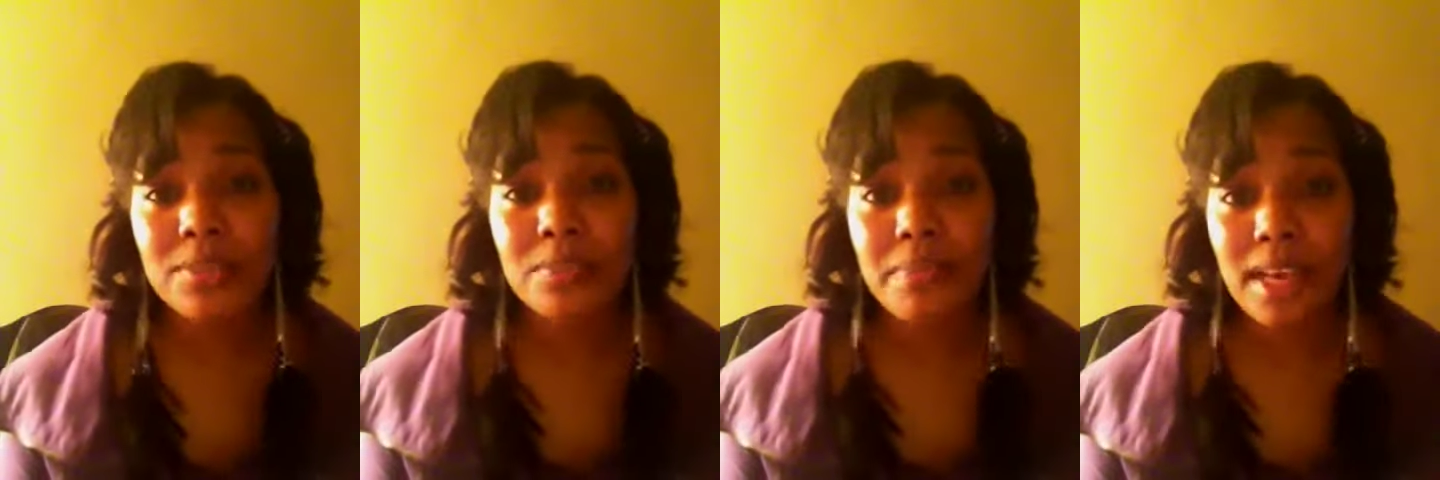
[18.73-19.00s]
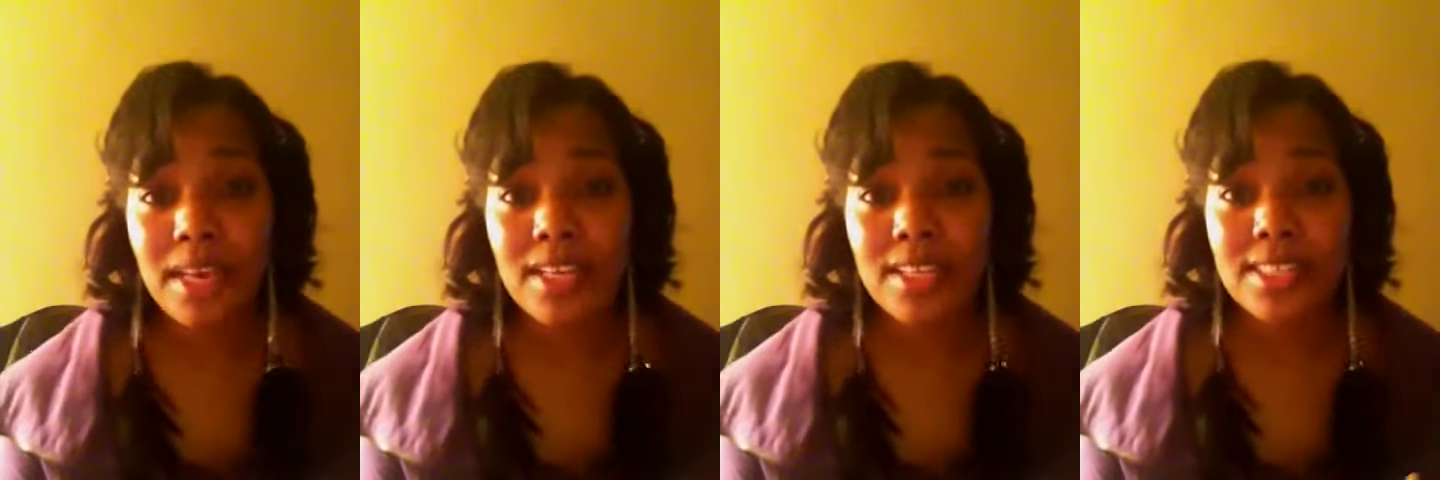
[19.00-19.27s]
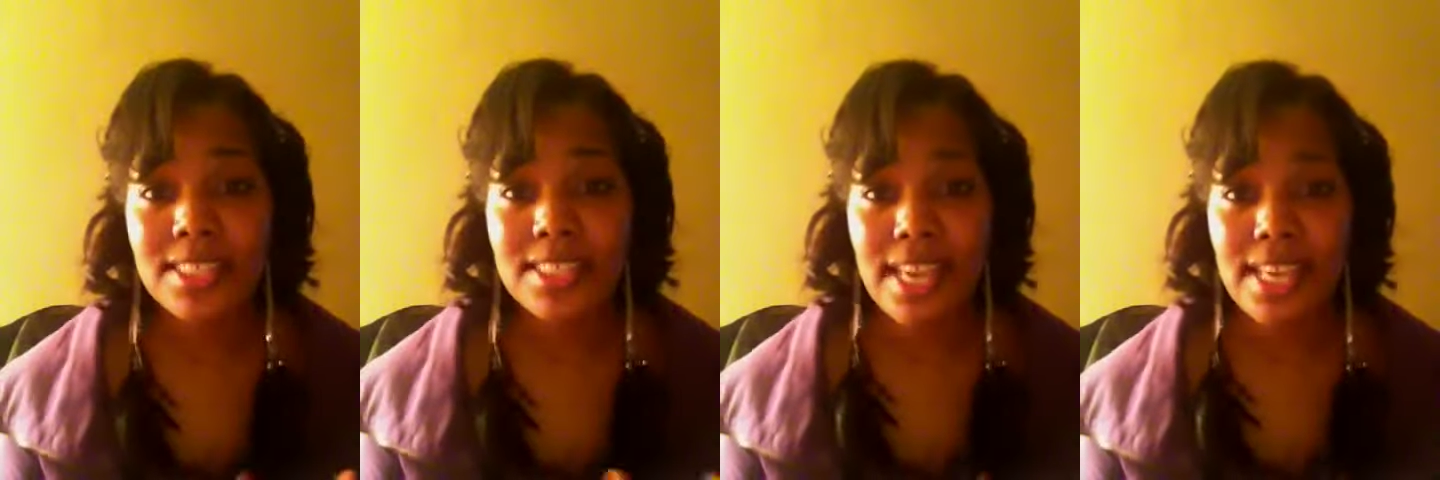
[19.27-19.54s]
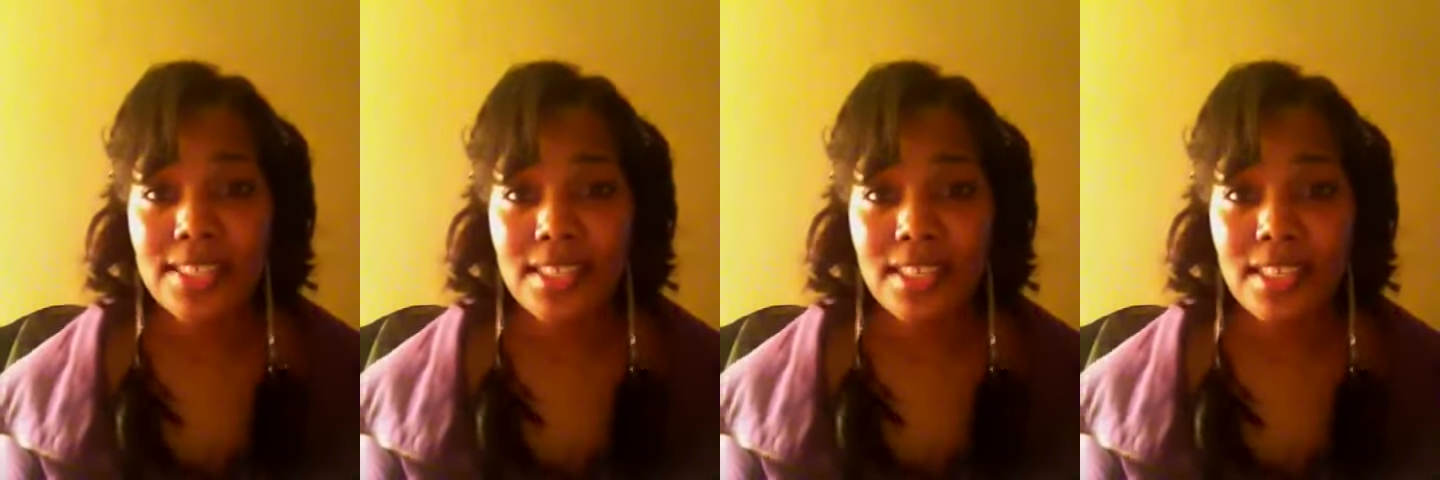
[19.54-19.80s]
Bella's
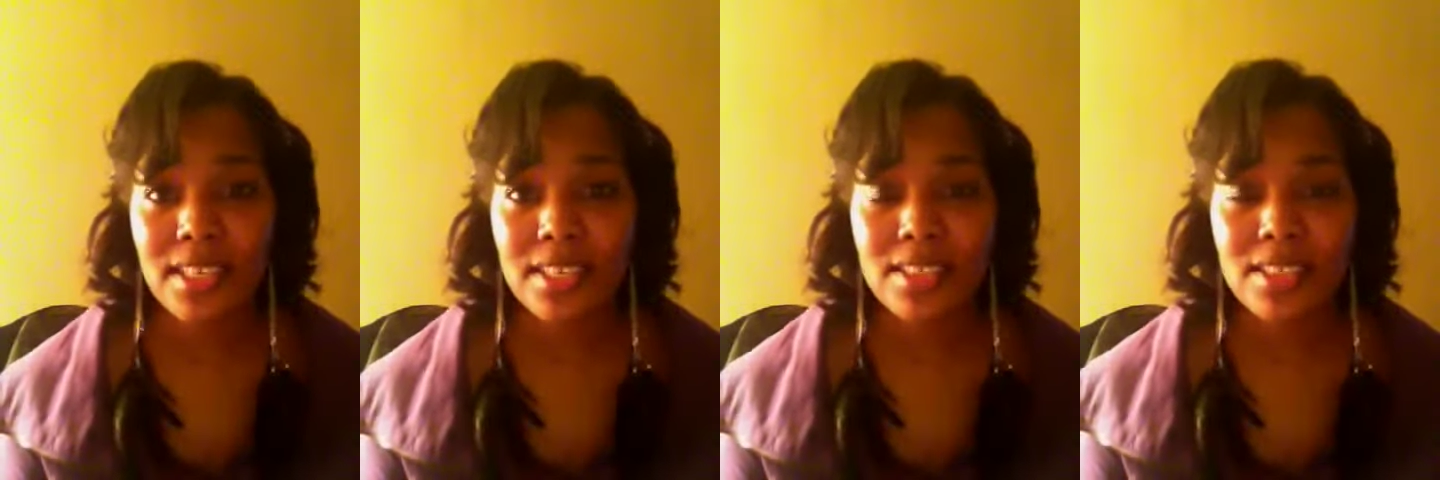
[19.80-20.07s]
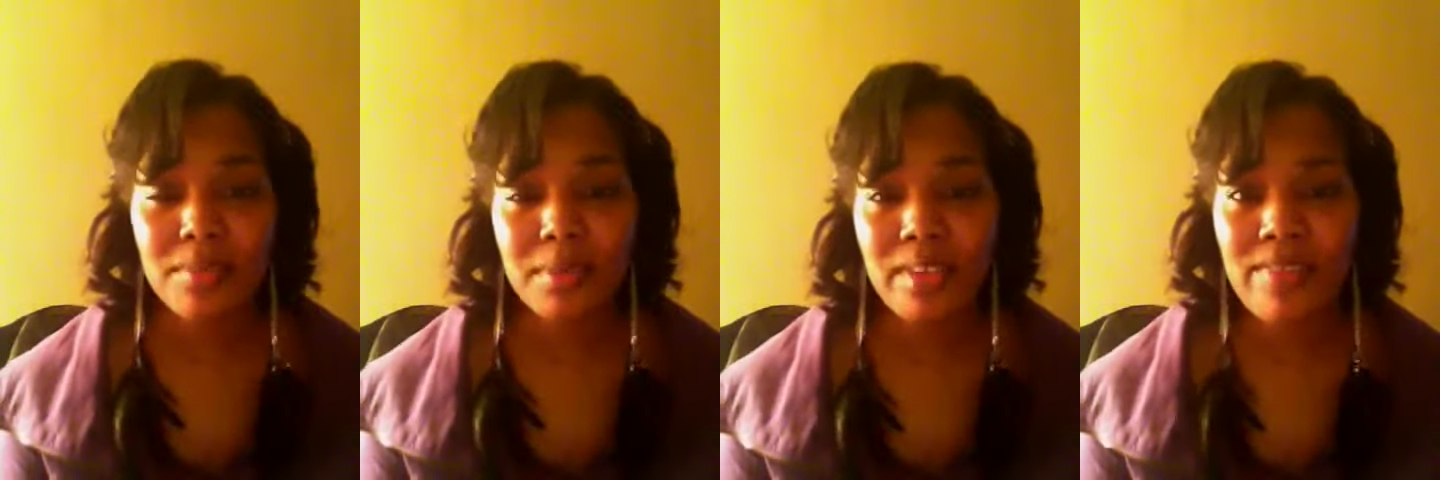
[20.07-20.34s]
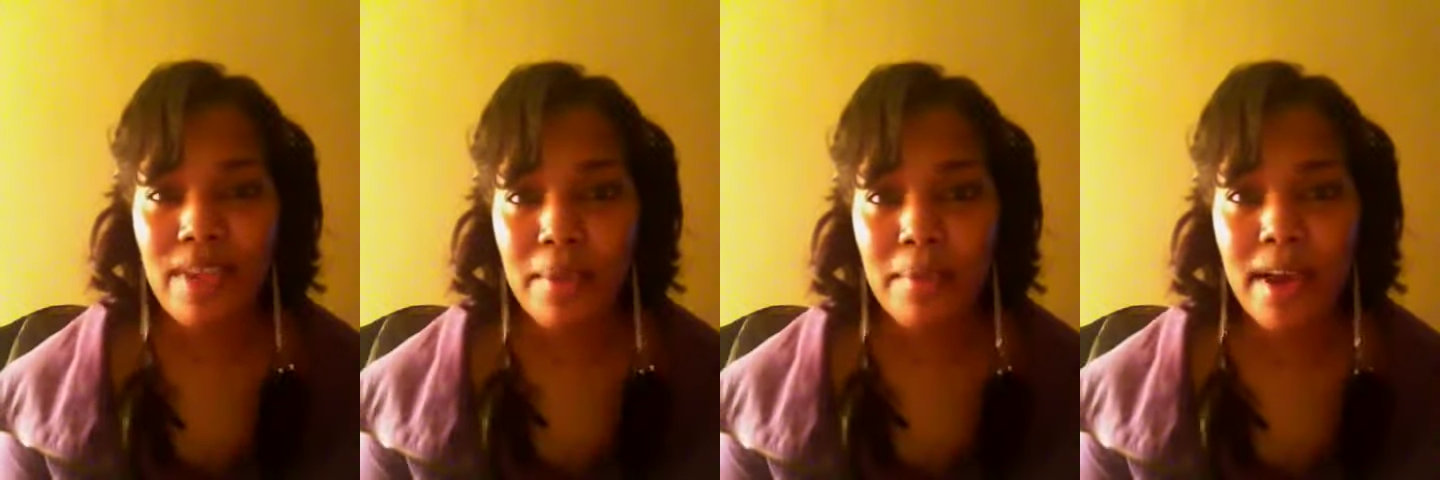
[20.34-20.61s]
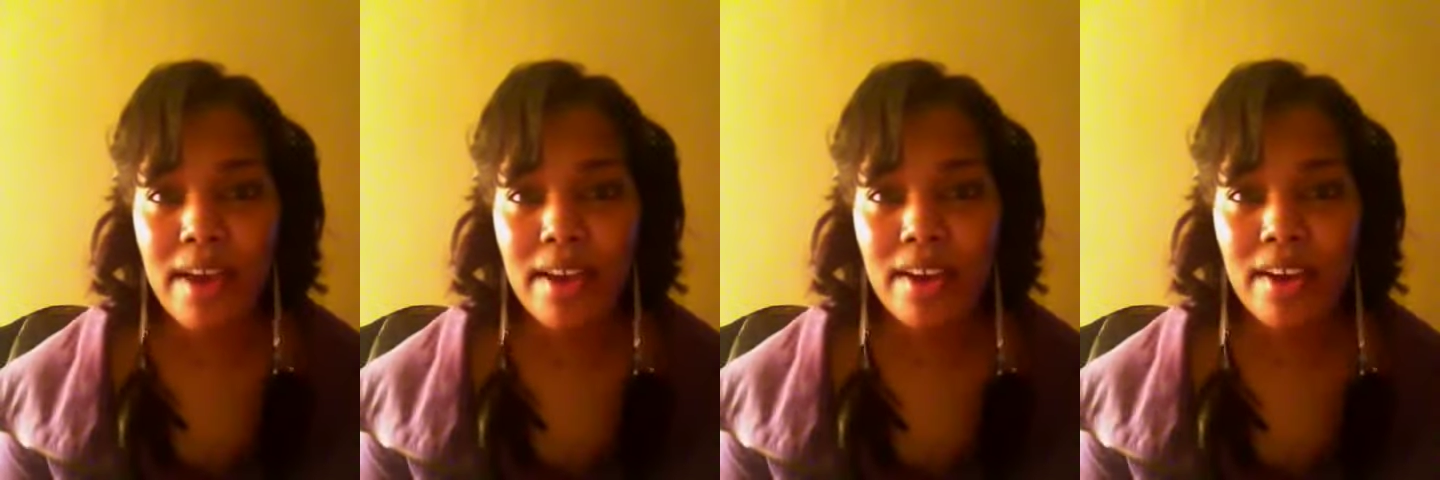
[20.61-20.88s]
destiny to be a
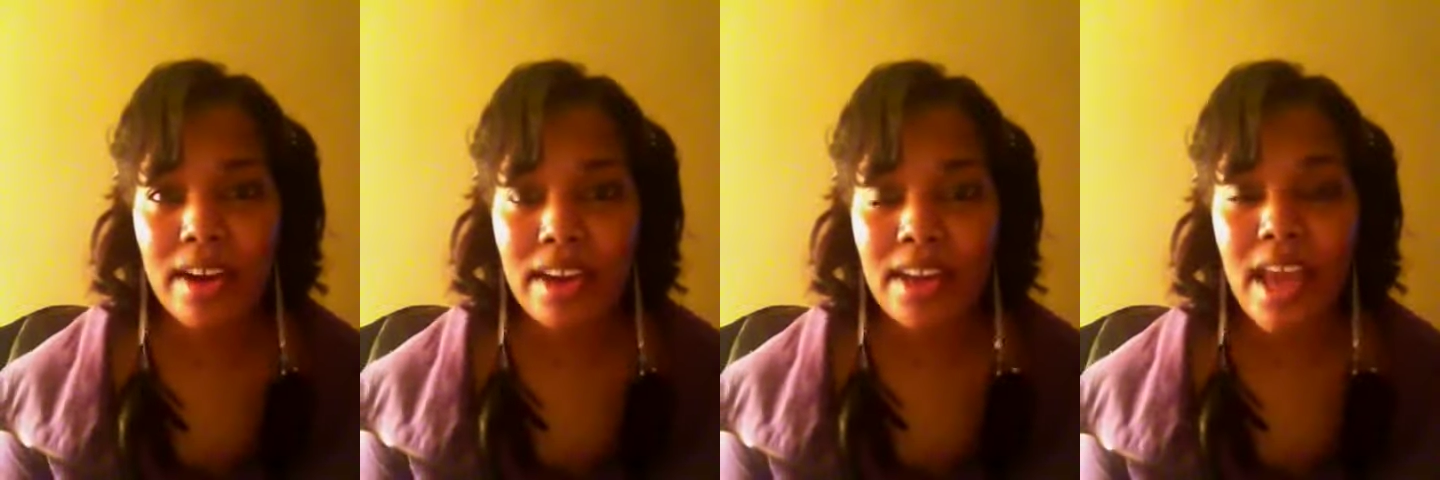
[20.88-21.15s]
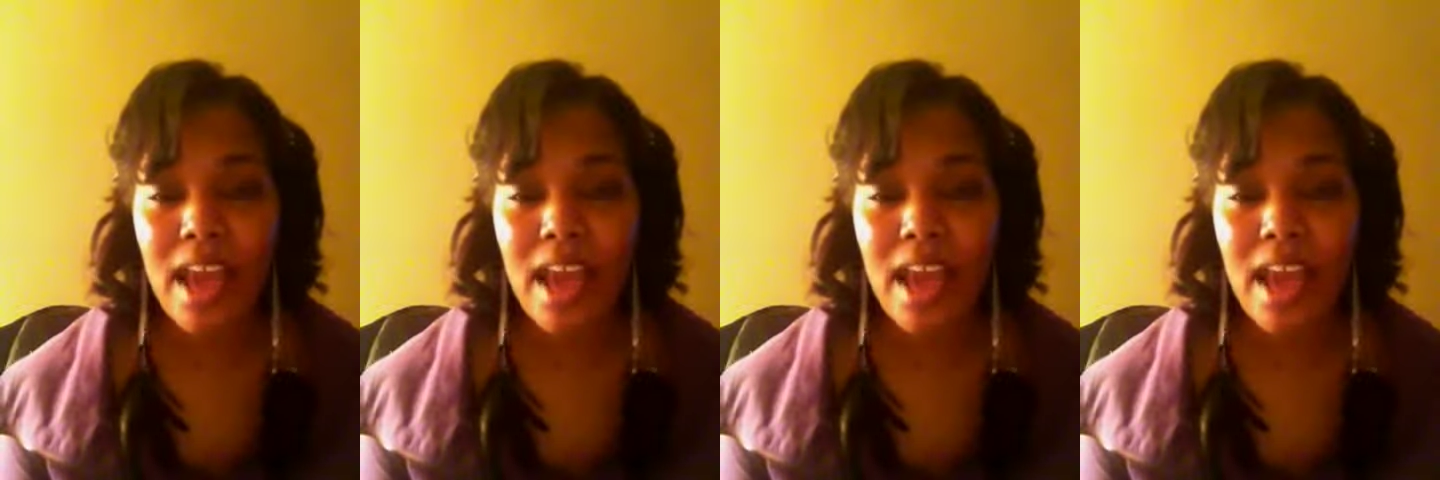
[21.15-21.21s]
vampire.